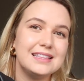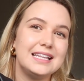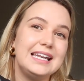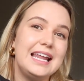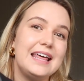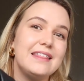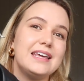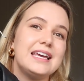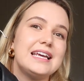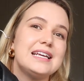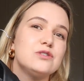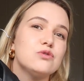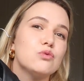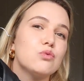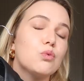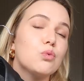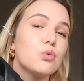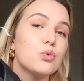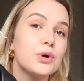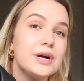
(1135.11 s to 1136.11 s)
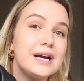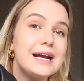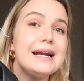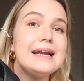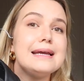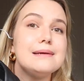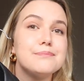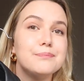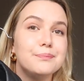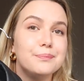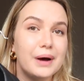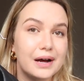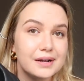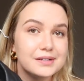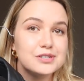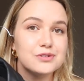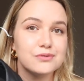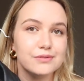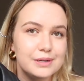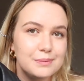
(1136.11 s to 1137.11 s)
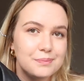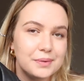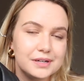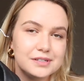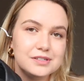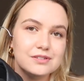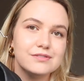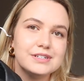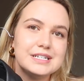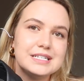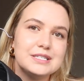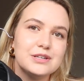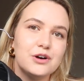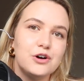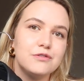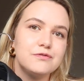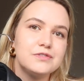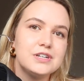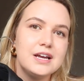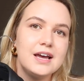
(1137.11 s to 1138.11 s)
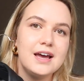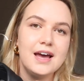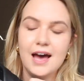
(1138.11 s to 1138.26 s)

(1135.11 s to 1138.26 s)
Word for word: The leather is really buttery, buttery soft.